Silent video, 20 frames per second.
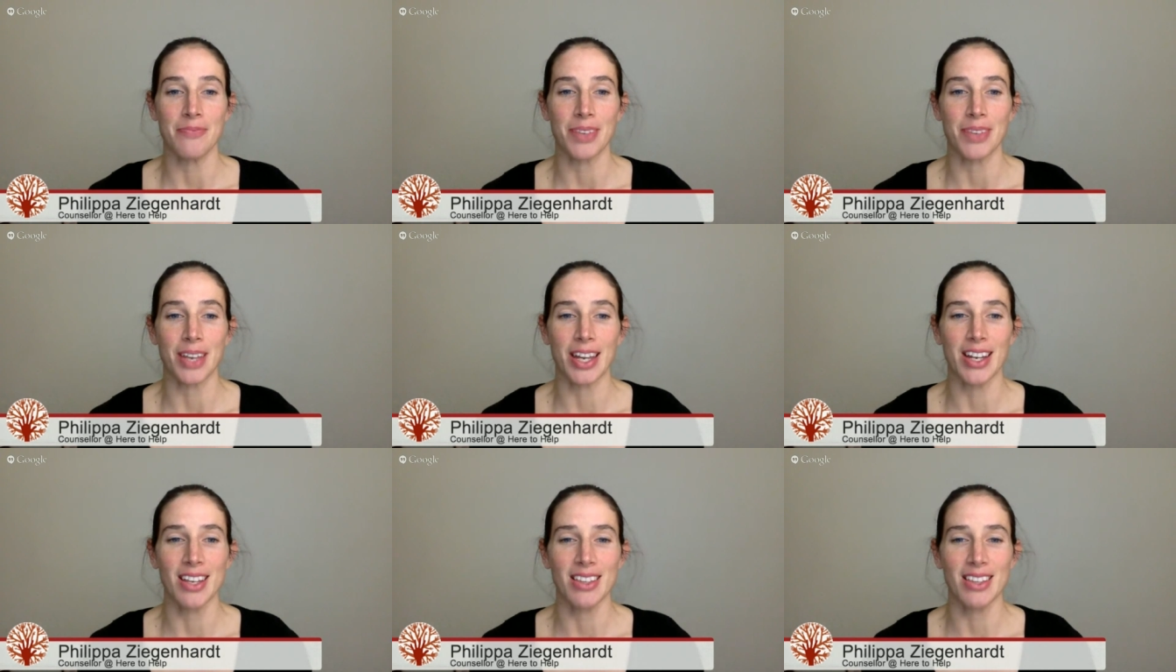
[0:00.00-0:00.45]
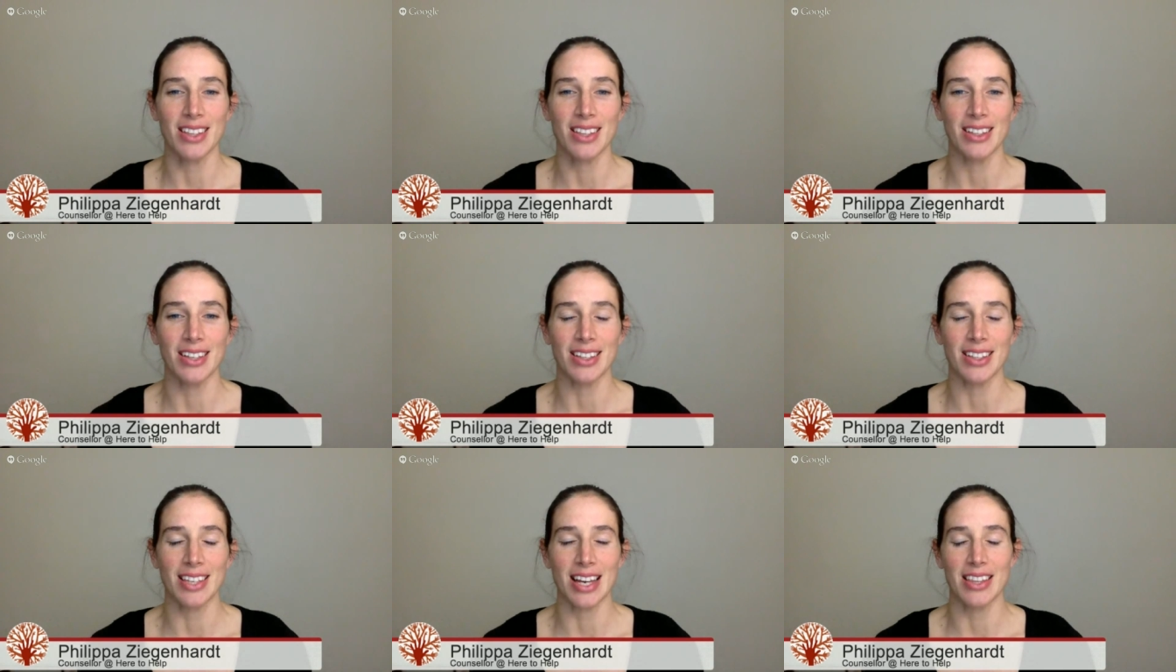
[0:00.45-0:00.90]
anything
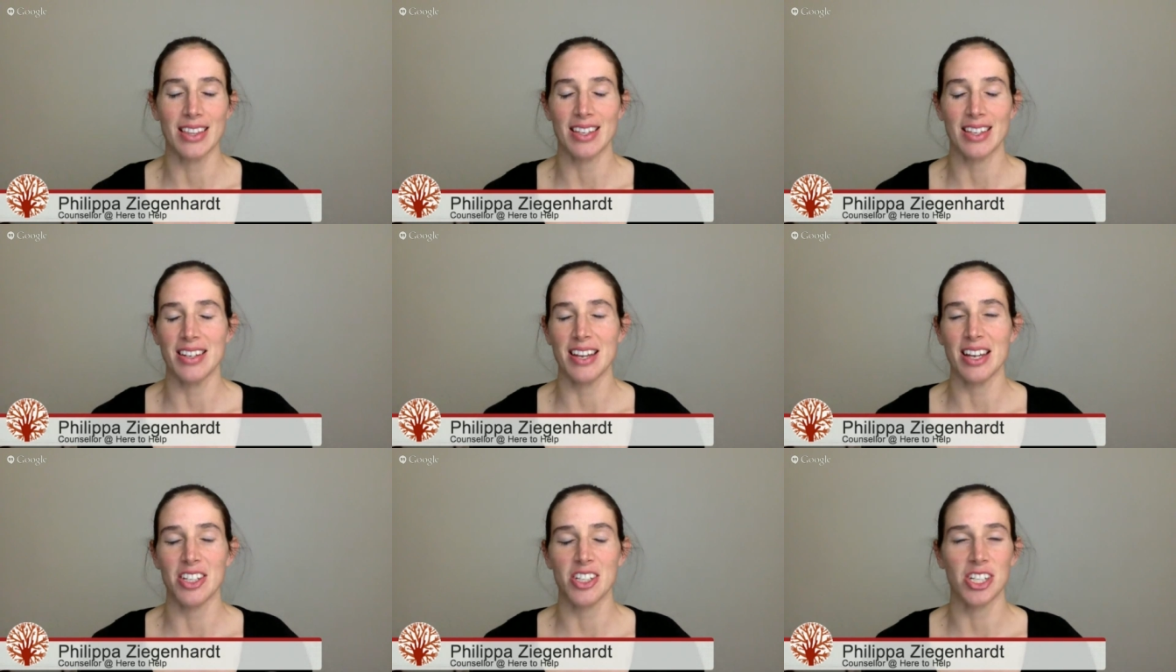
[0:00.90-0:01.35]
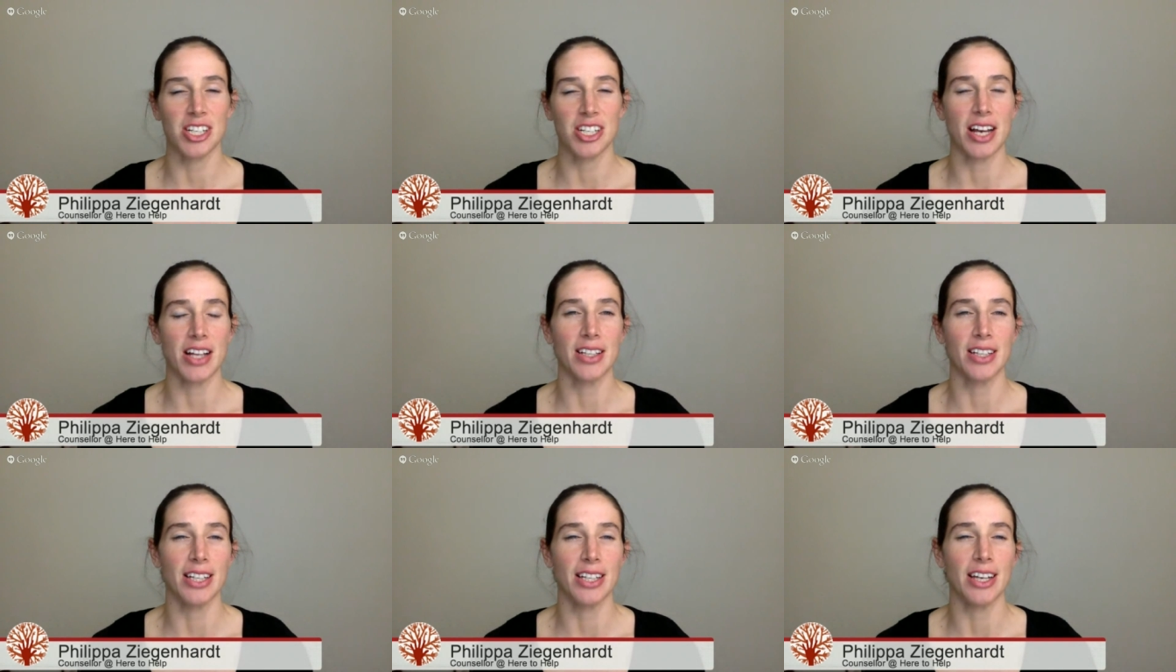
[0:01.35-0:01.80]
like that, their
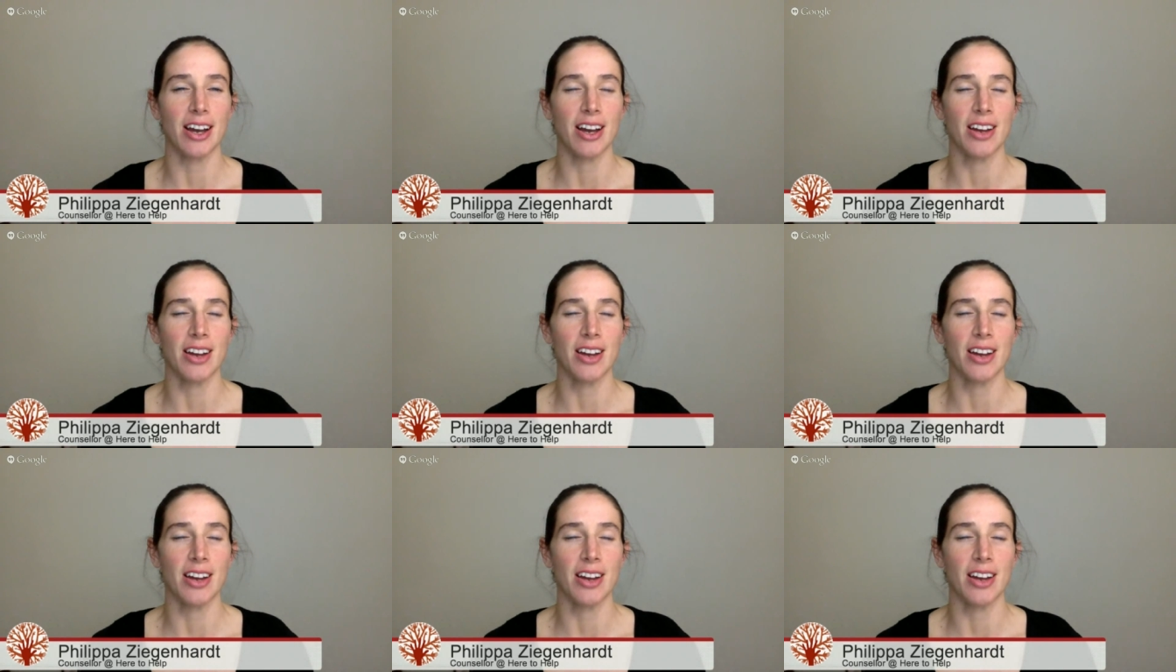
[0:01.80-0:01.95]
nationality,